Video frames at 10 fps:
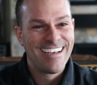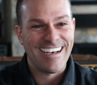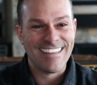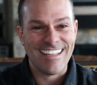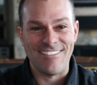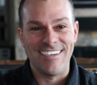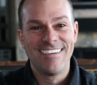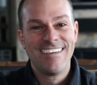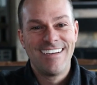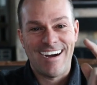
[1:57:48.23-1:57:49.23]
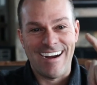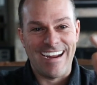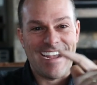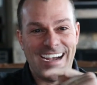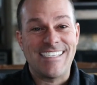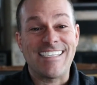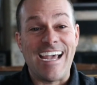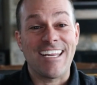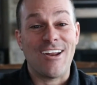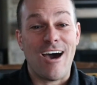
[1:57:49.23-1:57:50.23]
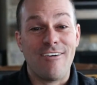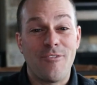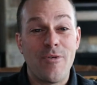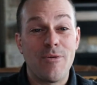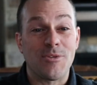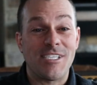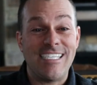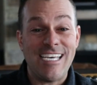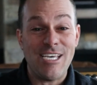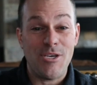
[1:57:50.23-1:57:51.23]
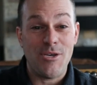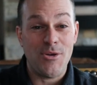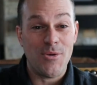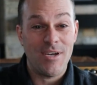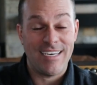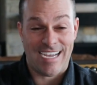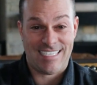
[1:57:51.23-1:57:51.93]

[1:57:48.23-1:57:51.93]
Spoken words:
I love it. All right, guys, signing off. We will see you next time.